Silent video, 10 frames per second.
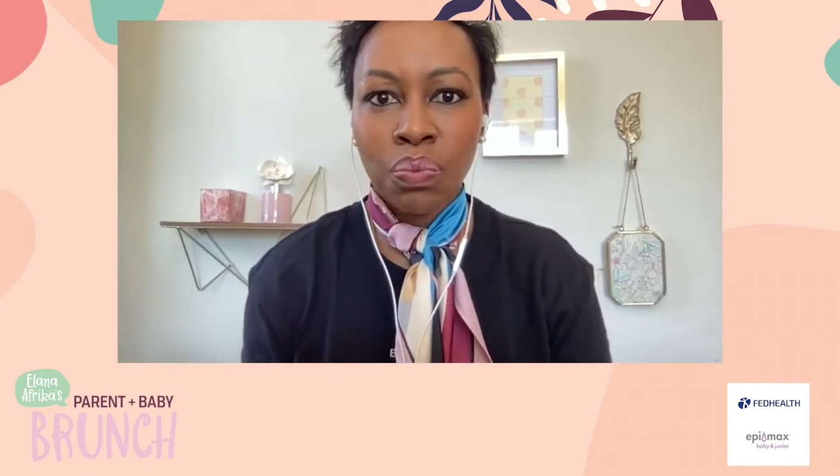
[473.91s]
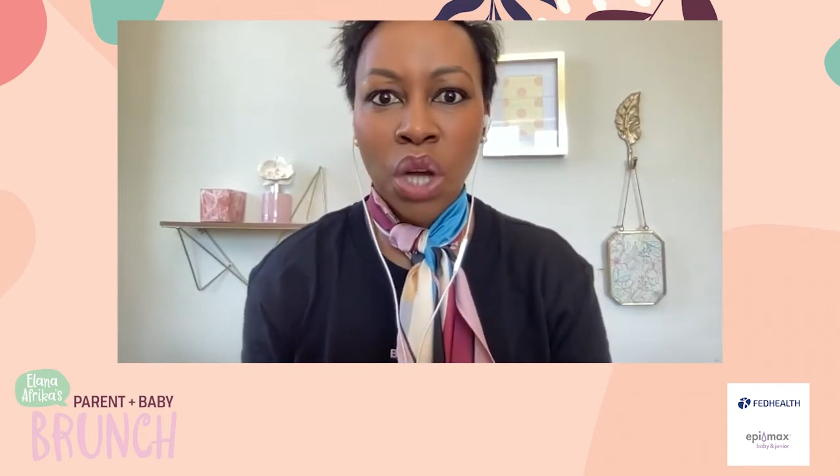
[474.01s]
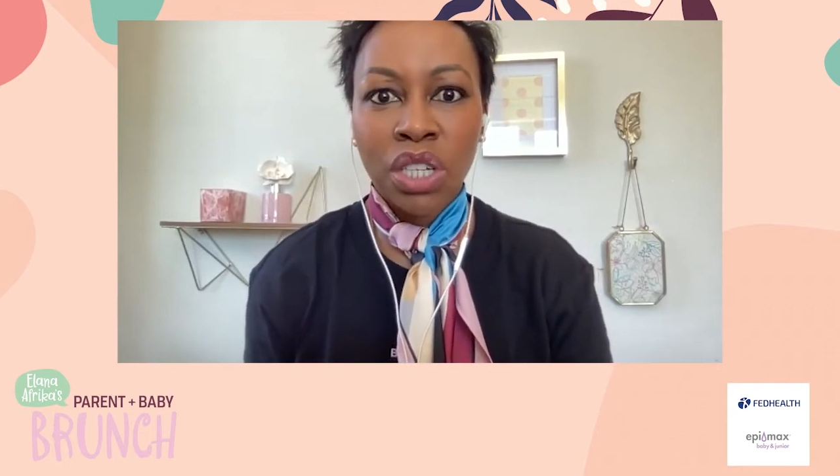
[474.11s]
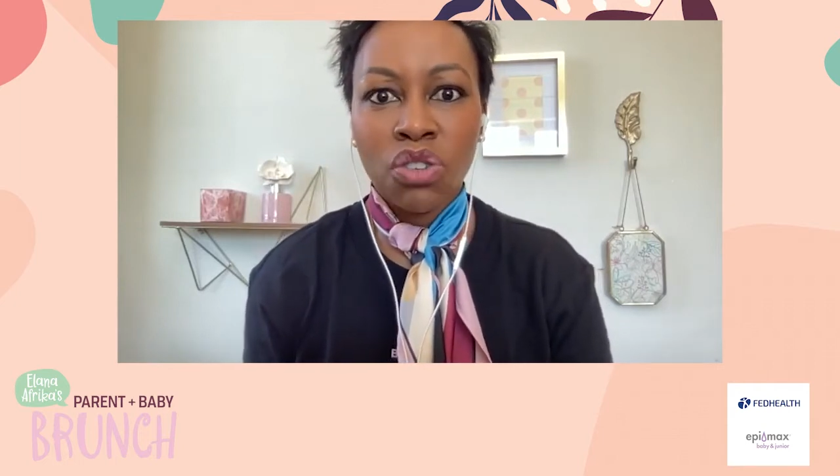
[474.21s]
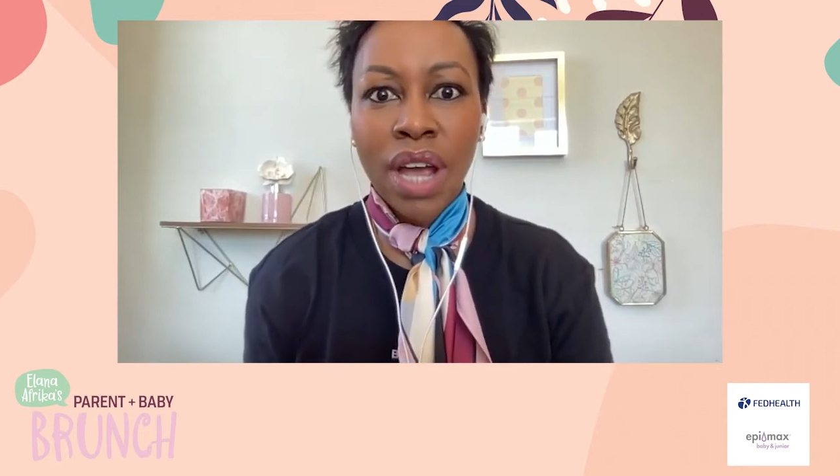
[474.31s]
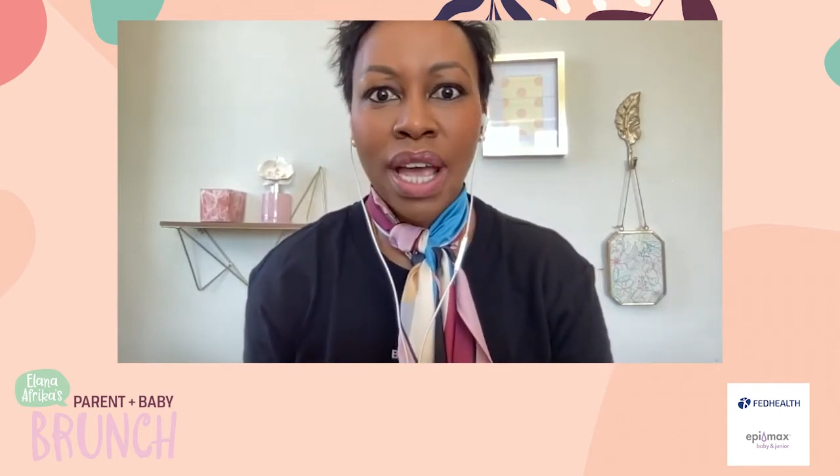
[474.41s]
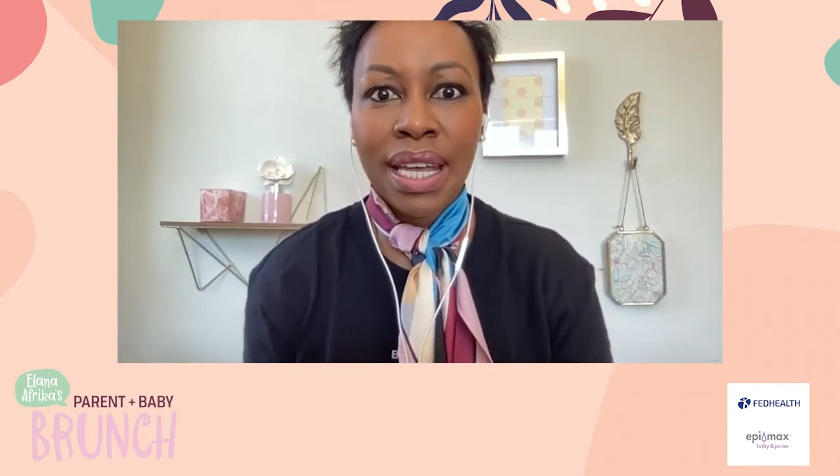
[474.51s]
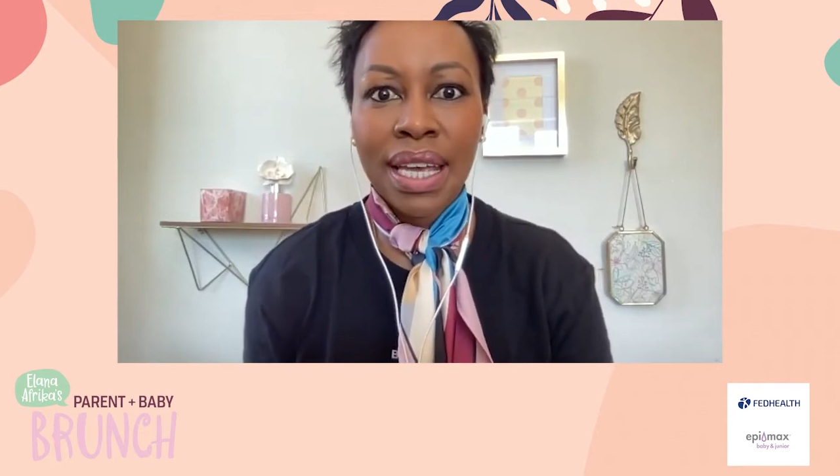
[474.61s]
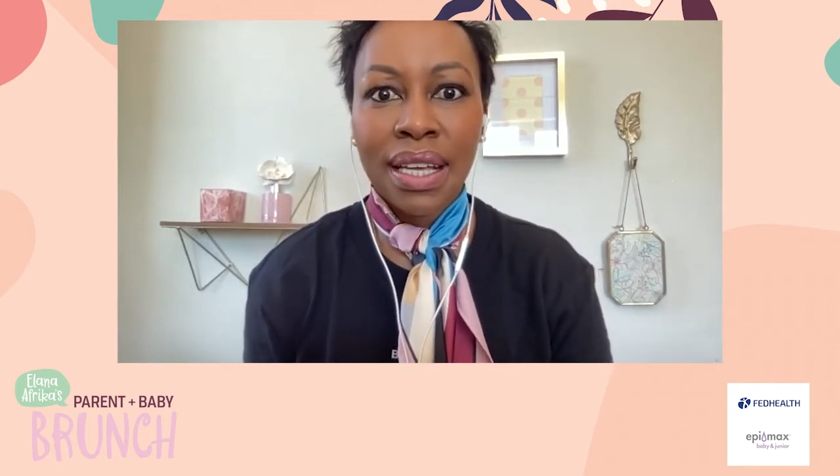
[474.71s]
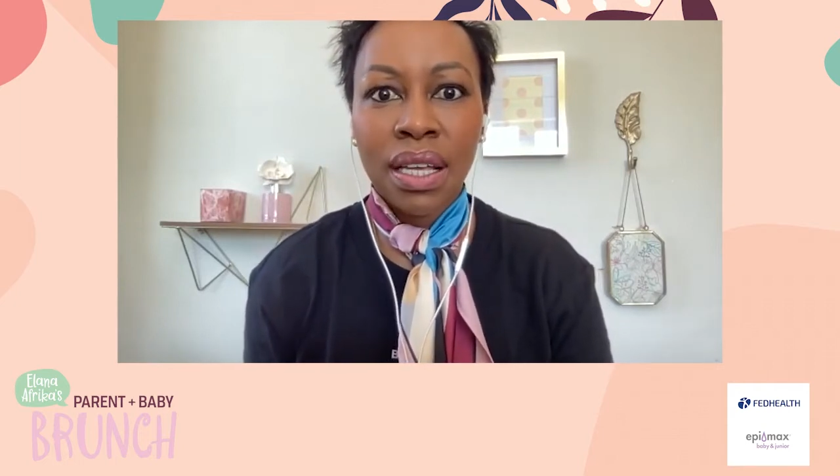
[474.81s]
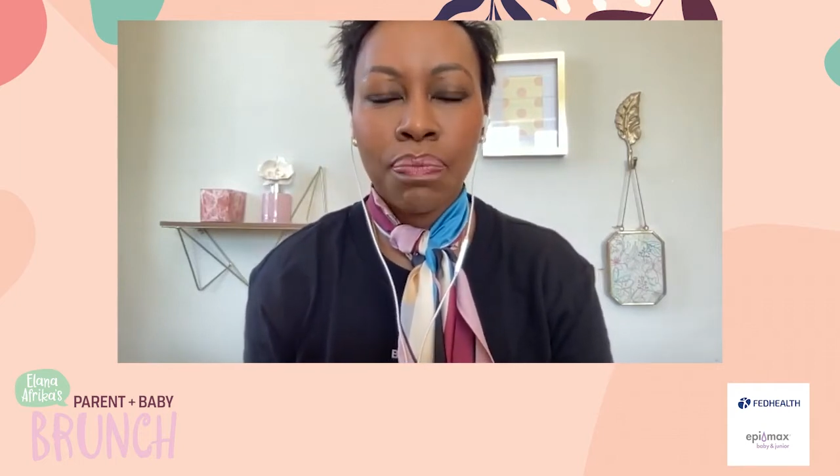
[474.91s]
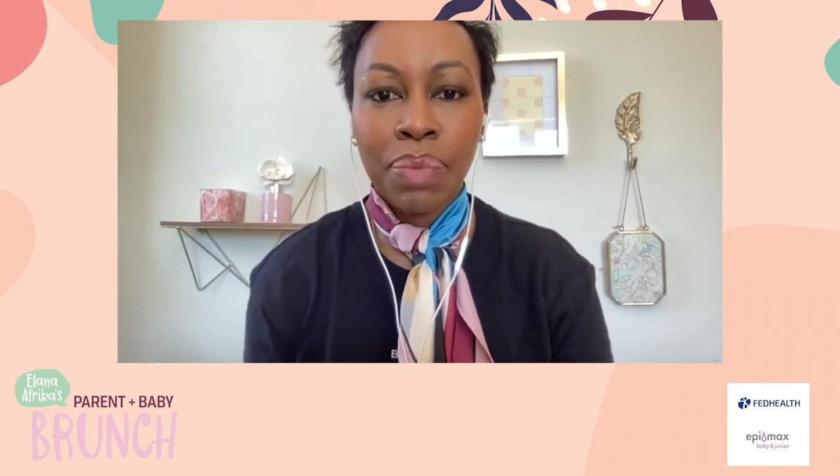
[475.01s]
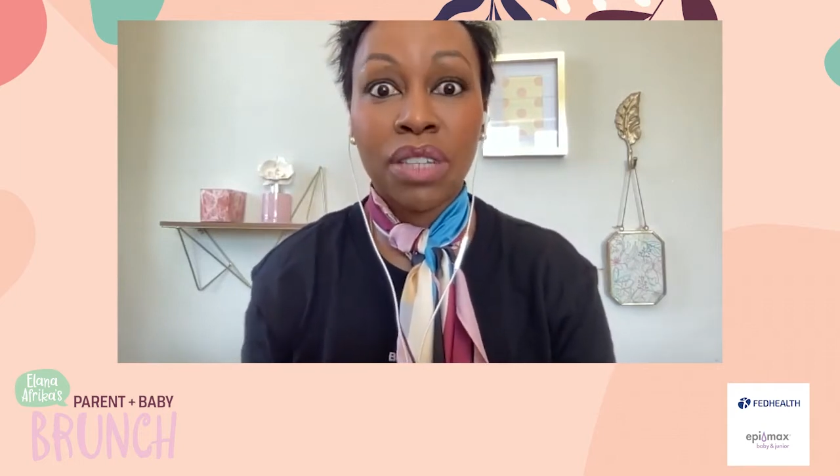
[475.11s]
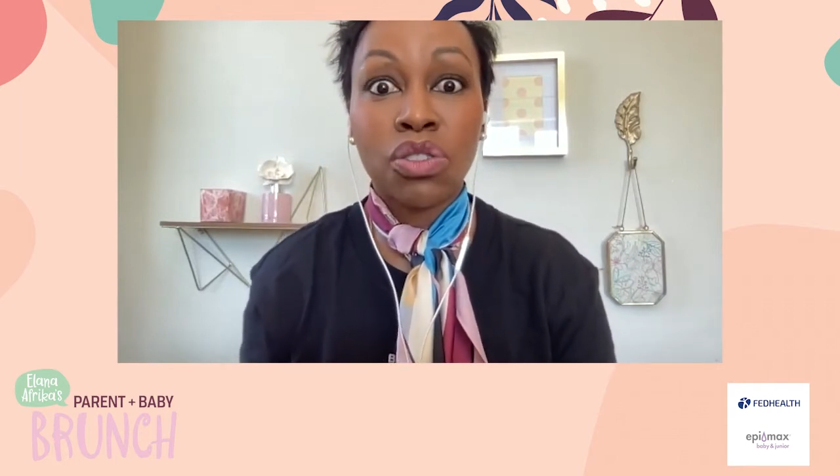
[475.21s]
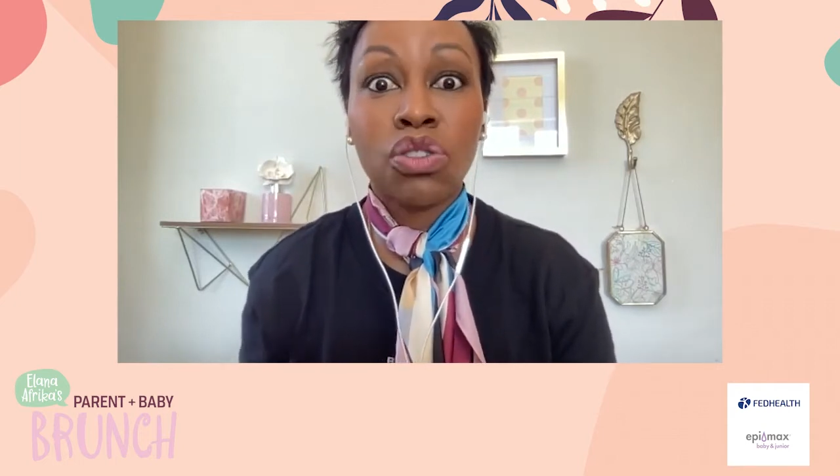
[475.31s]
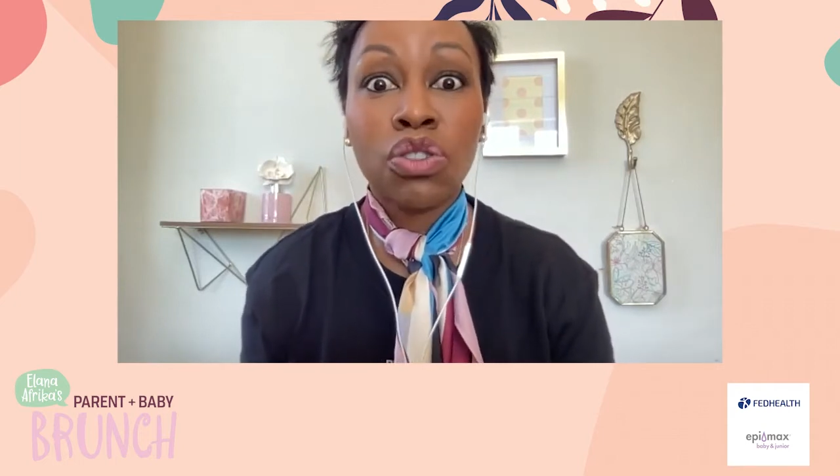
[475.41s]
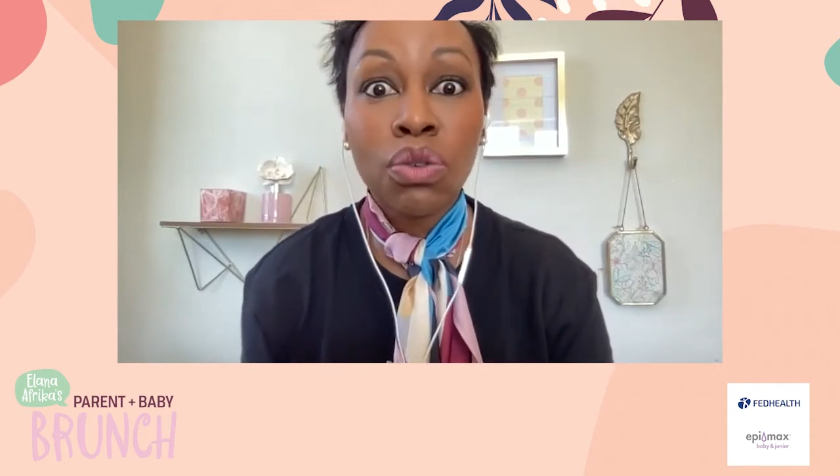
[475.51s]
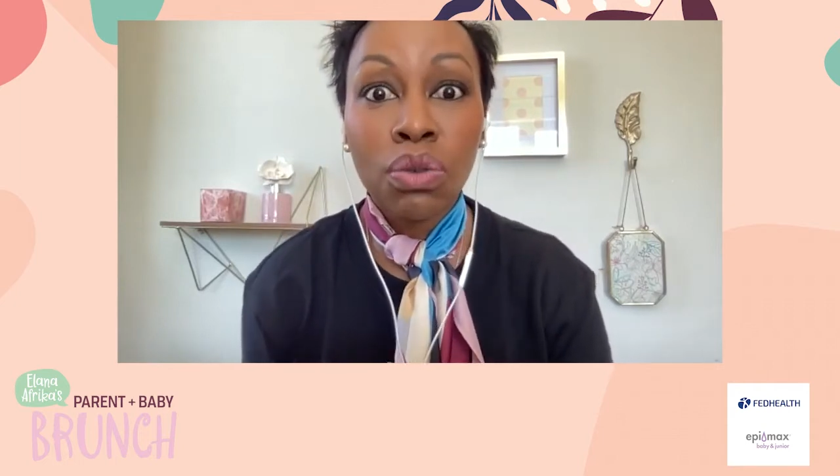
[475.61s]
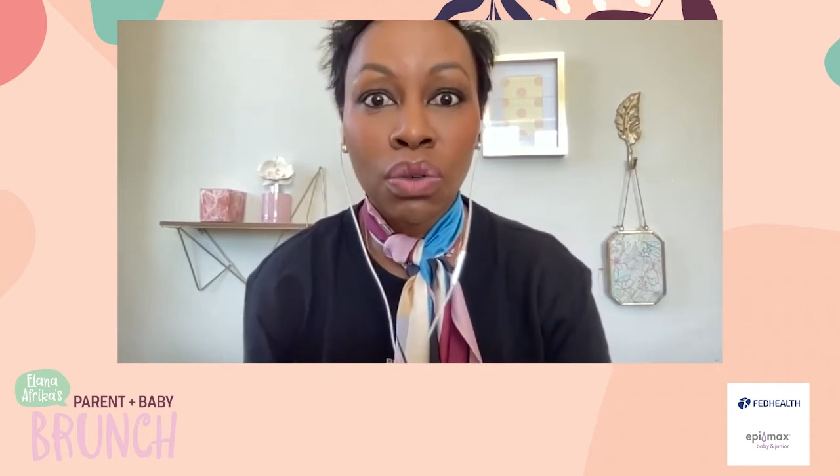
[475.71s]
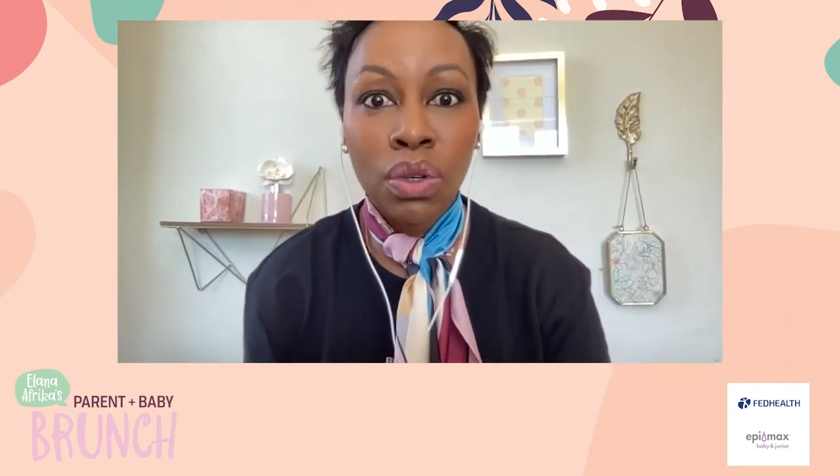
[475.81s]
potty training, but it's
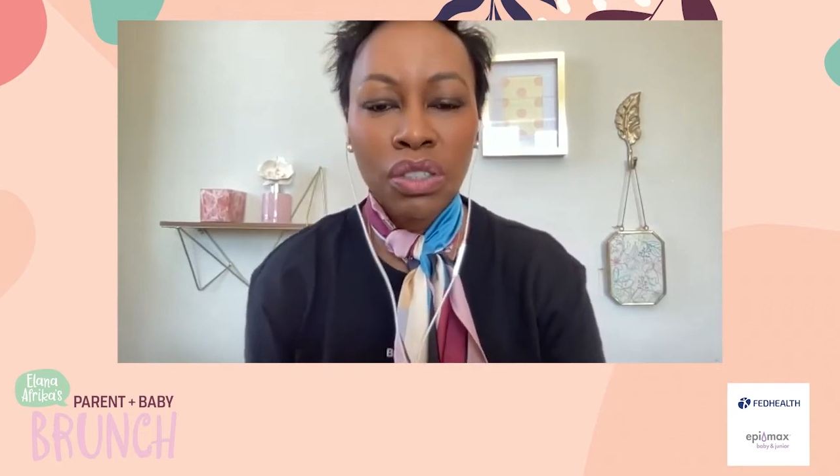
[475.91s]
school?